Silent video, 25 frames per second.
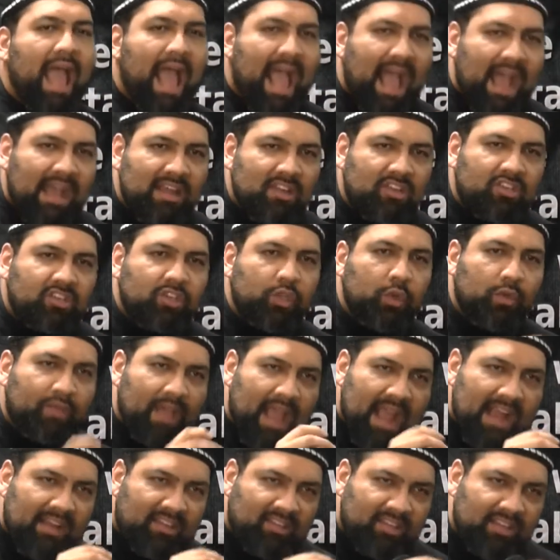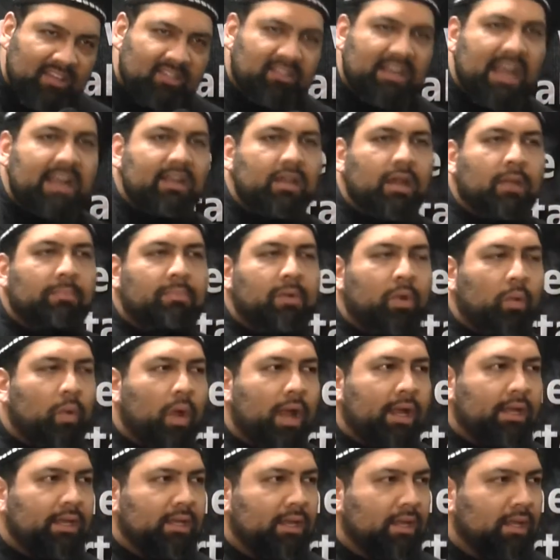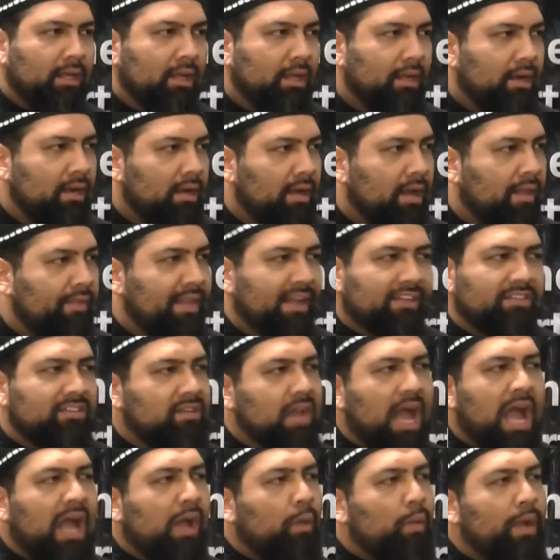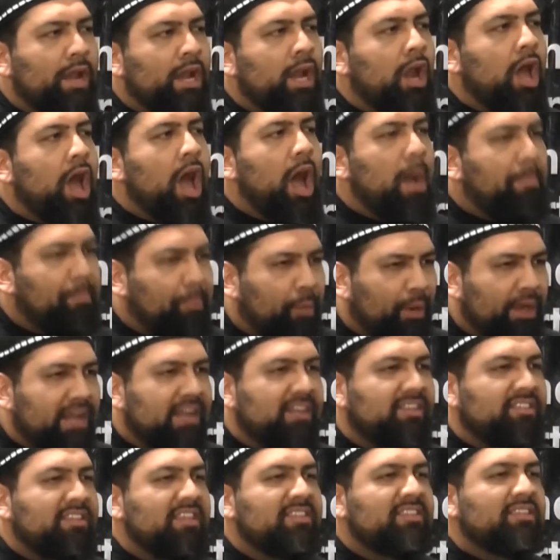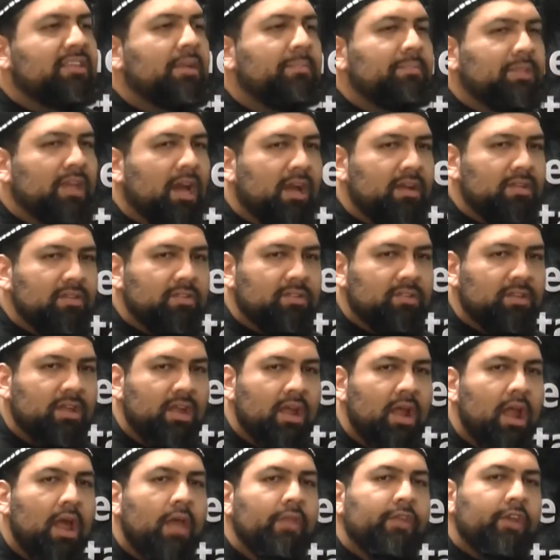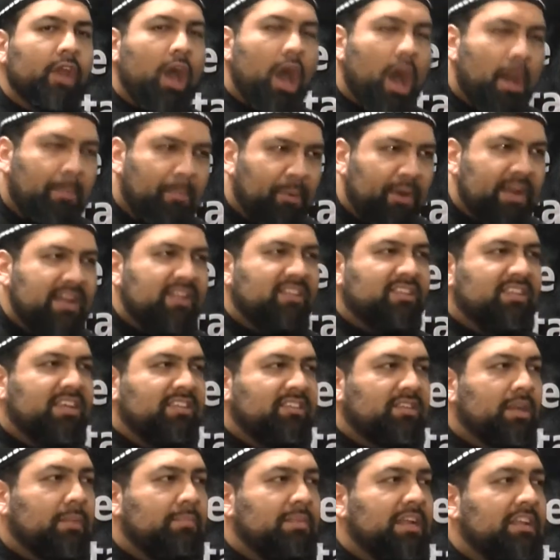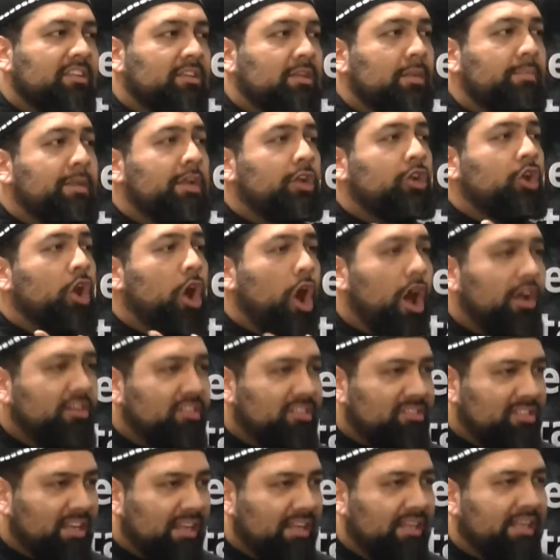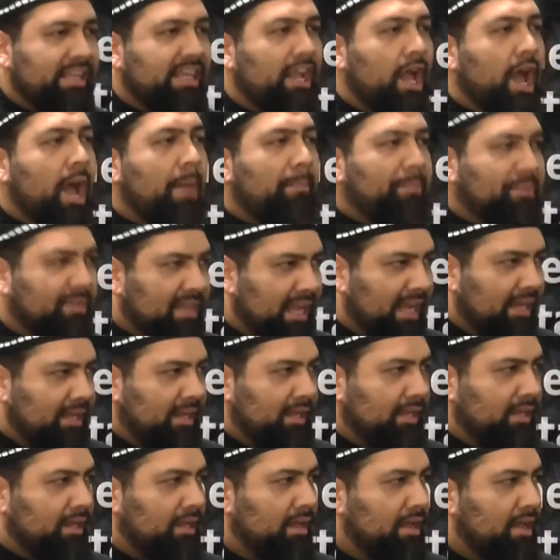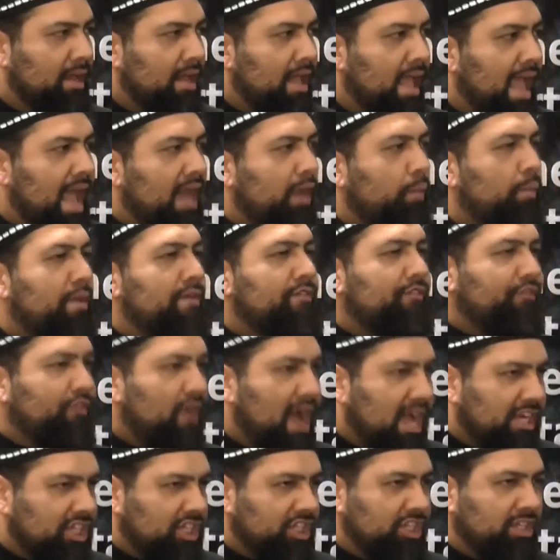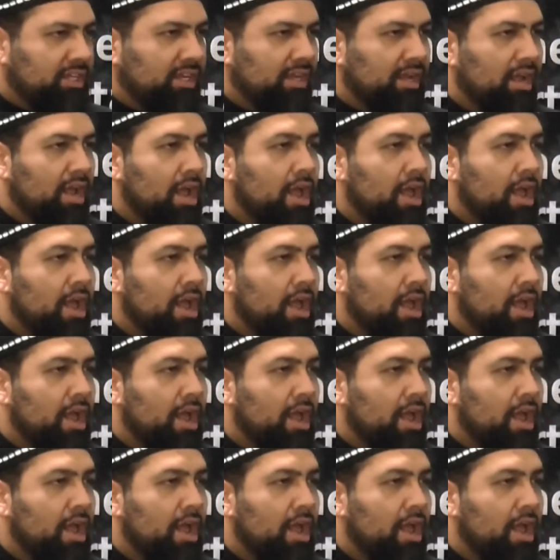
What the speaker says: as you've had since day number one. That's not what an operating system does. The operating system needs to be constantly updated and refreshed.